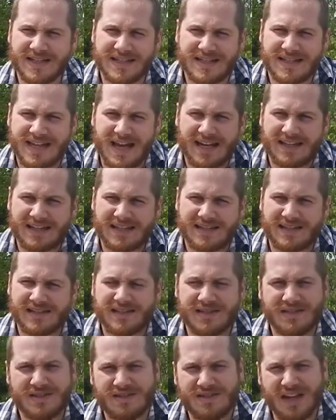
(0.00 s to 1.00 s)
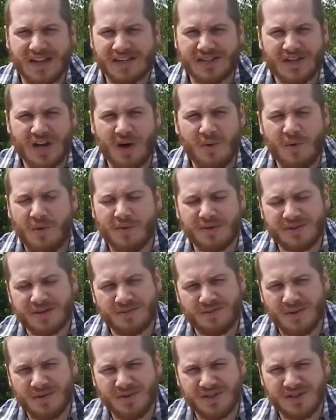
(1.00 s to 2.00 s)
that's not what we're
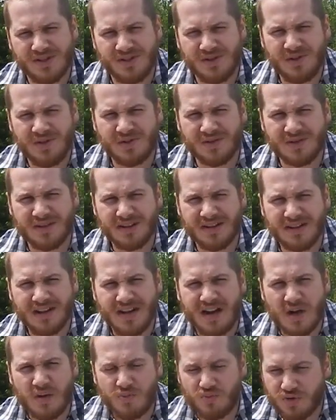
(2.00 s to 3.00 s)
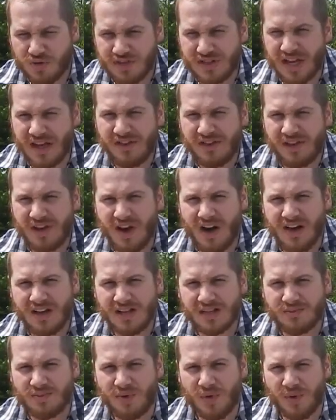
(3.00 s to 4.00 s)
supposed to do. Present the
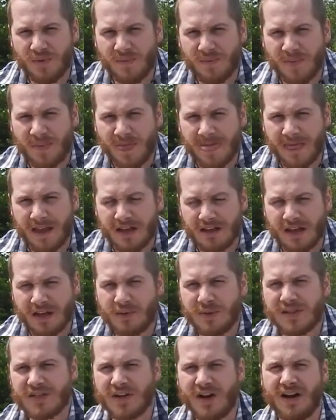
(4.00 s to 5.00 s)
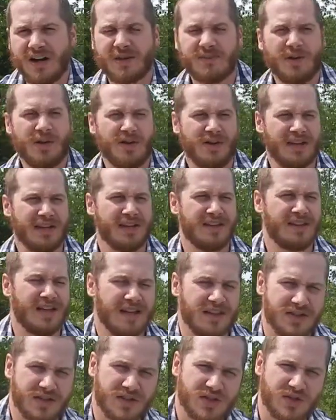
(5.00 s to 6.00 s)
gospel. Like we talked about
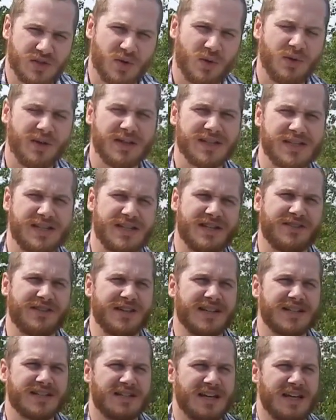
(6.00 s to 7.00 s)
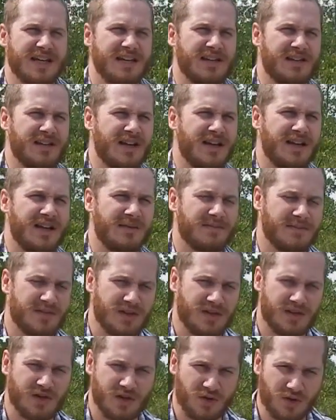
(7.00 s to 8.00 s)
in the Sola series, in
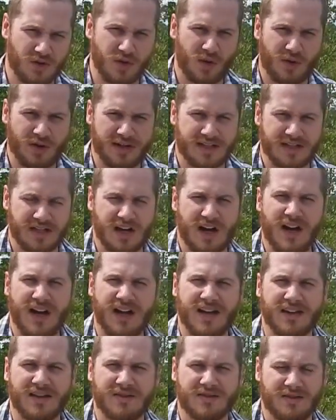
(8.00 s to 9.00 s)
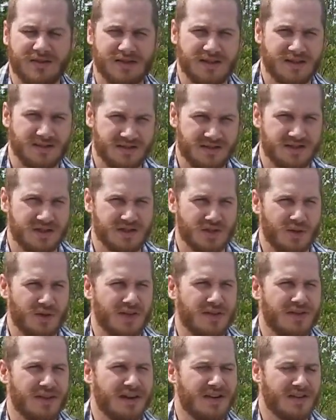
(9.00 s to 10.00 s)
Glory to God, the
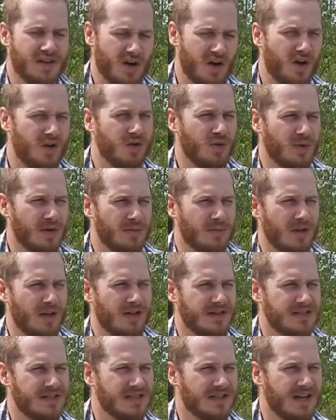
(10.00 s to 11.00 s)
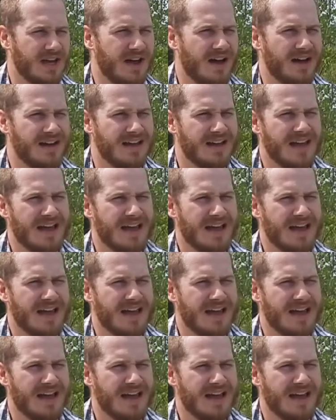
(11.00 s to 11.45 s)
Sola there, that all glory belongs to God.